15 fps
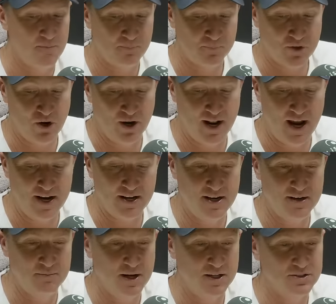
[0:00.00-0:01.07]
I had
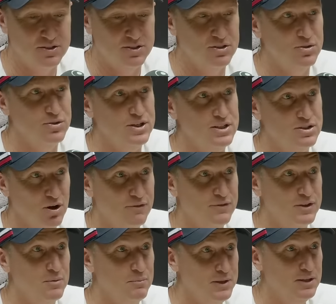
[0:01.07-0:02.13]
eighteen months to two years
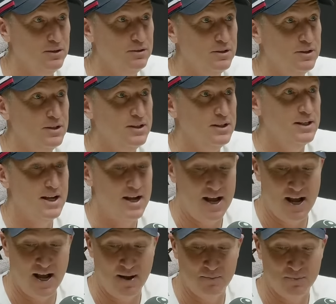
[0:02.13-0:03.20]
off in the middle. Mm-hmm.
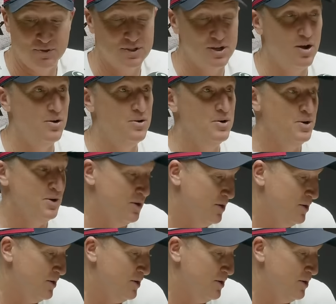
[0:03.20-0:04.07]
um, so...